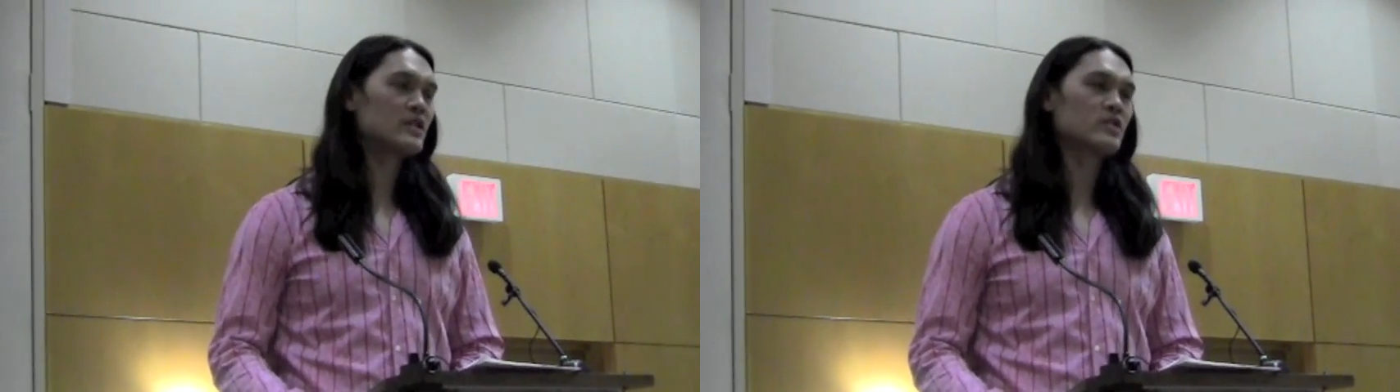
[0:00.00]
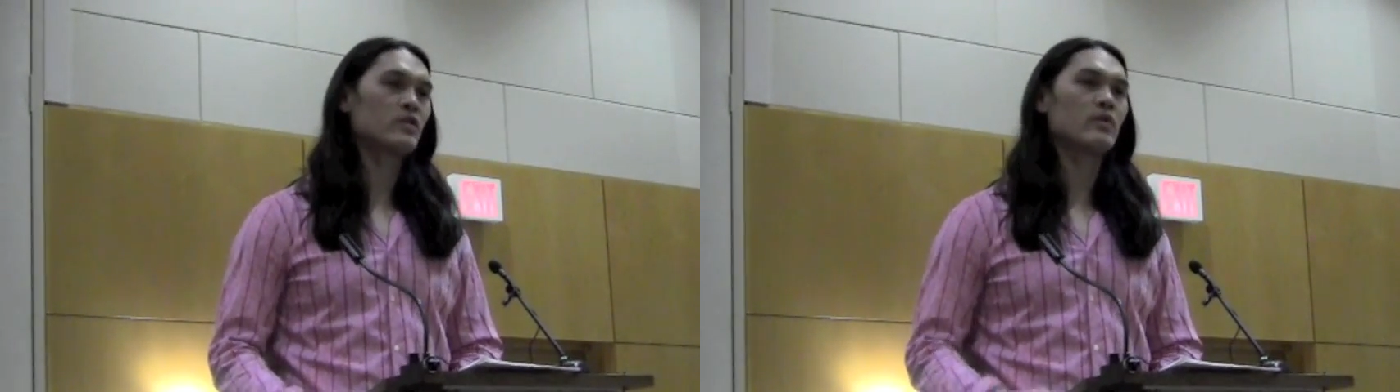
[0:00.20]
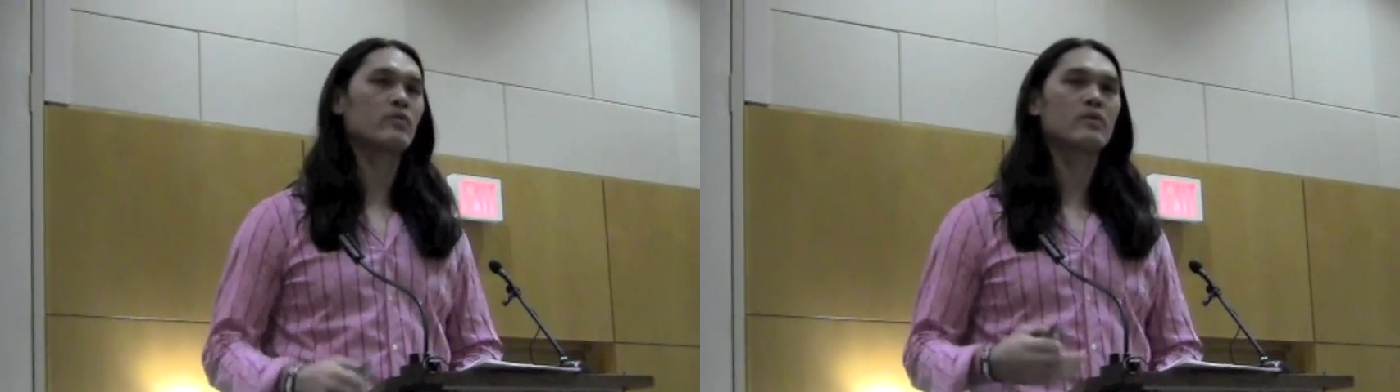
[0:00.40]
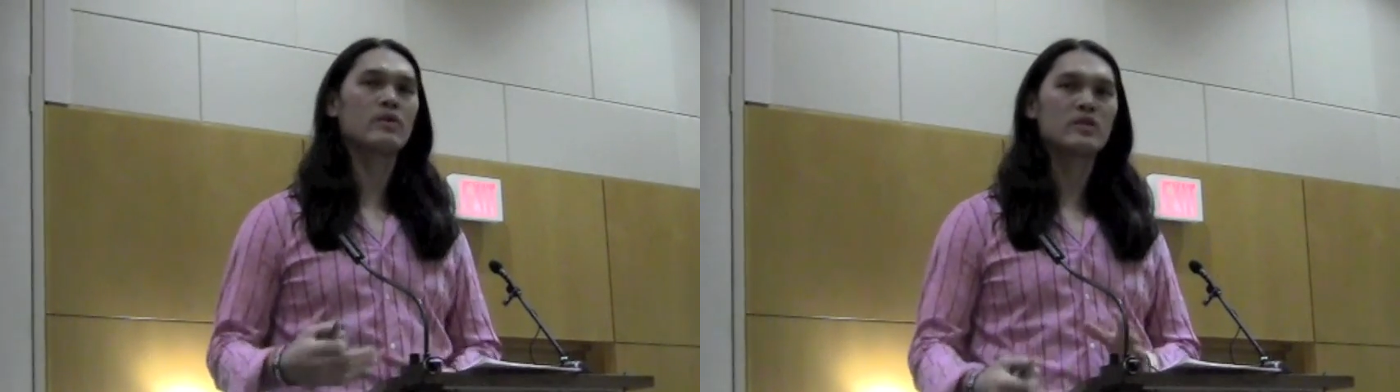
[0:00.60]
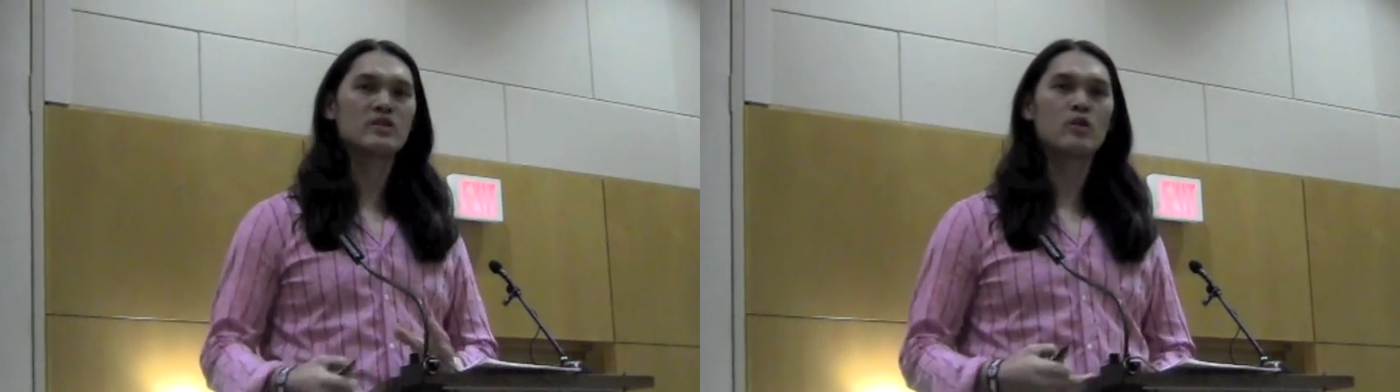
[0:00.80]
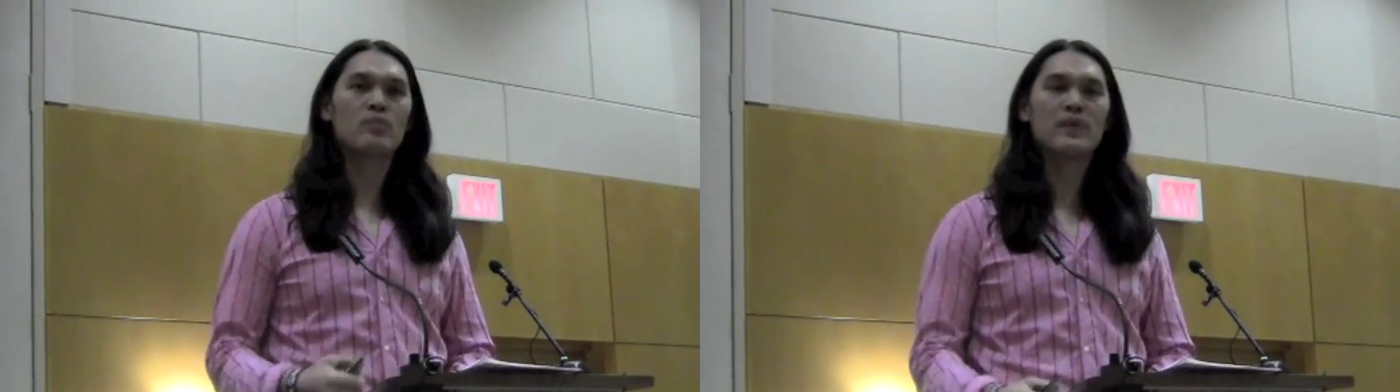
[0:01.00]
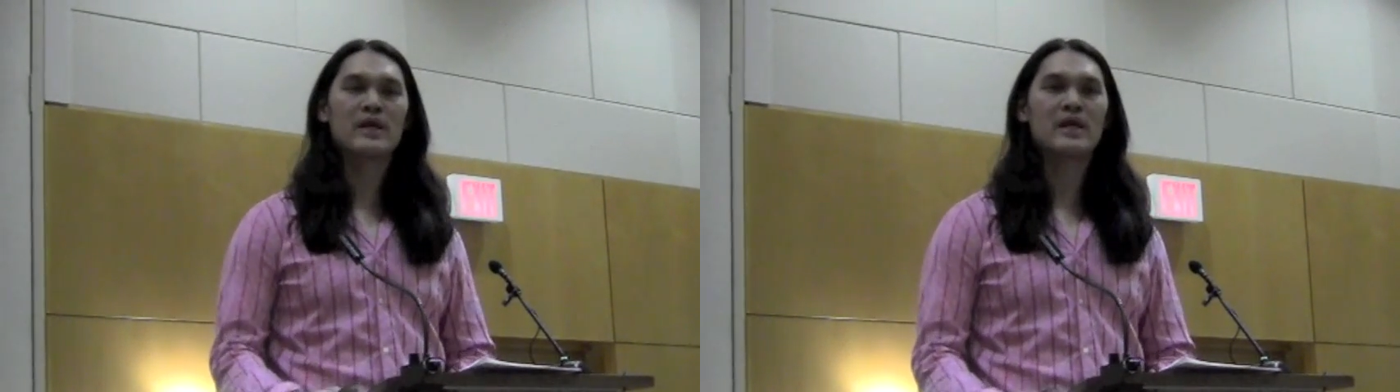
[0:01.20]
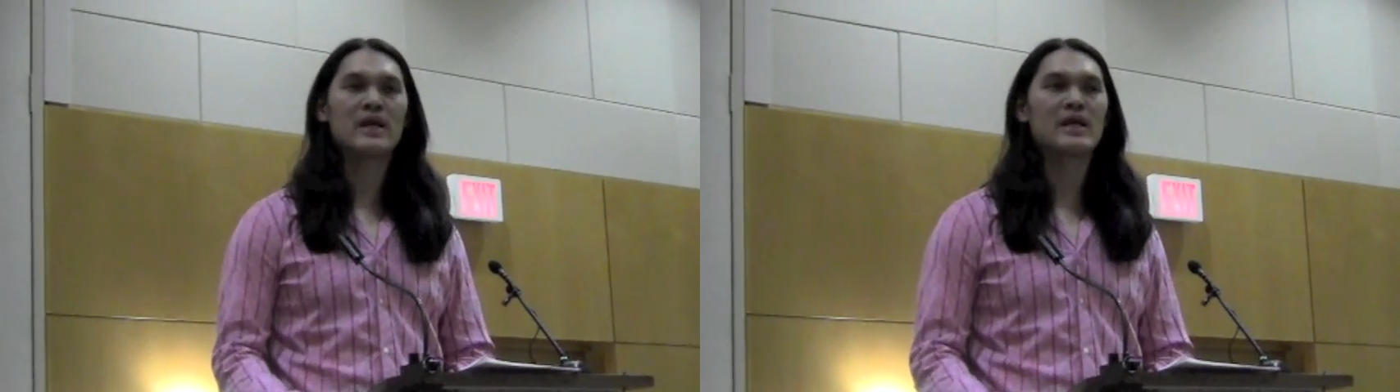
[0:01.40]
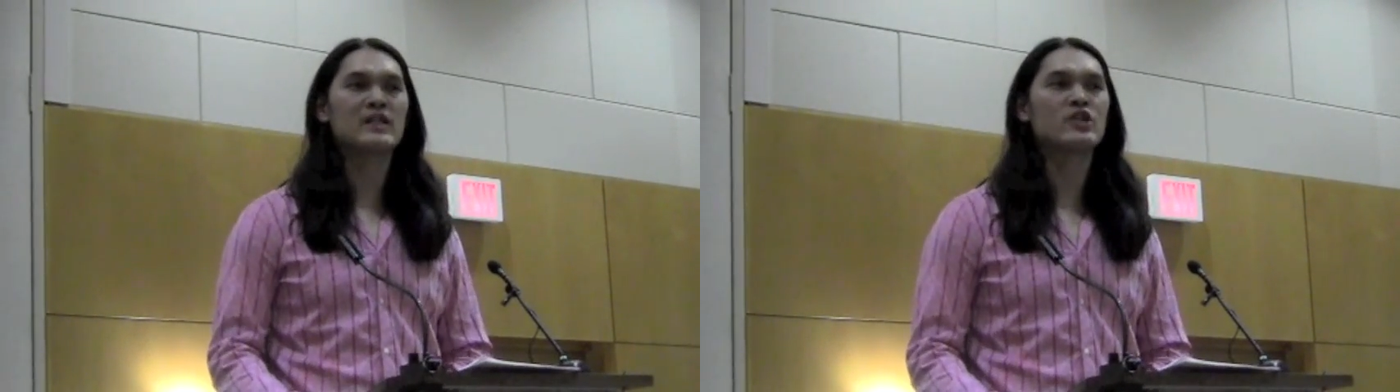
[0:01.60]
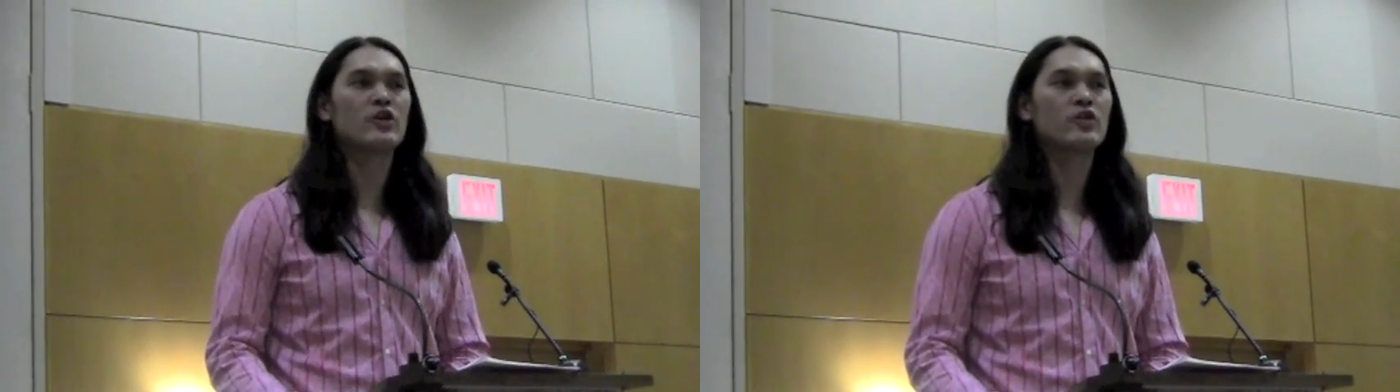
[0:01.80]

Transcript: and so then we start picking at each